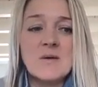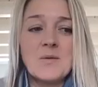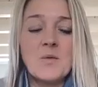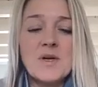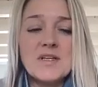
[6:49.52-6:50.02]

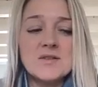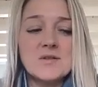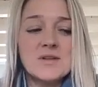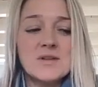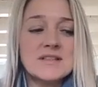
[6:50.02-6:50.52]
we
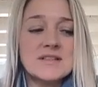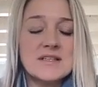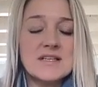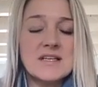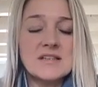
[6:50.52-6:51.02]
do this
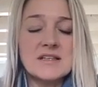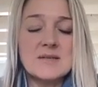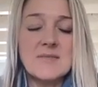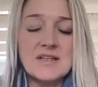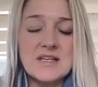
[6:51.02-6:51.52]

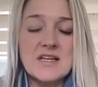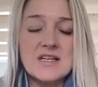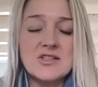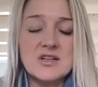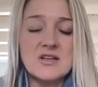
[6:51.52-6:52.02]
healing
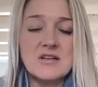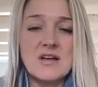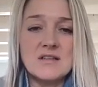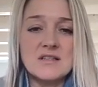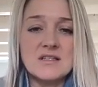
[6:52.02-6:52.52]

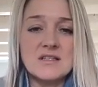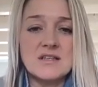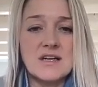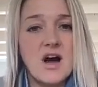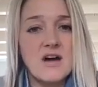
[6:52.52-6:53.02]
meditation to
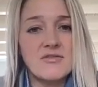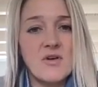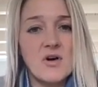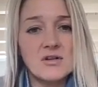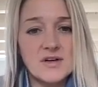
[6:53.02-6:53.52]
kick off
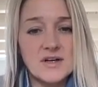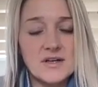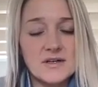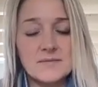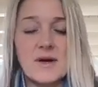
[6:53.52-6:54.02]

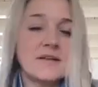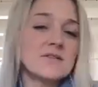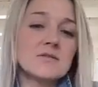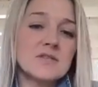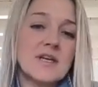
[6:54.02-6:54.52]
I
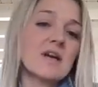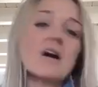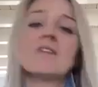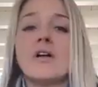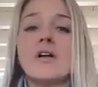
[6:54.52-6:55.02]
do it to kick
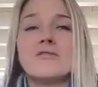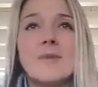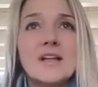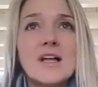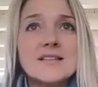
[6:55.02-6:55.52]
off all of
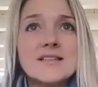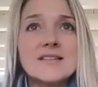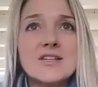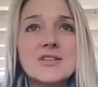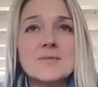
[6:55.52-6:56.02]
my client
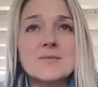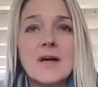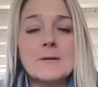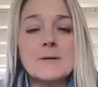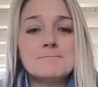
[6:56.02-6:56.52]
sessions, but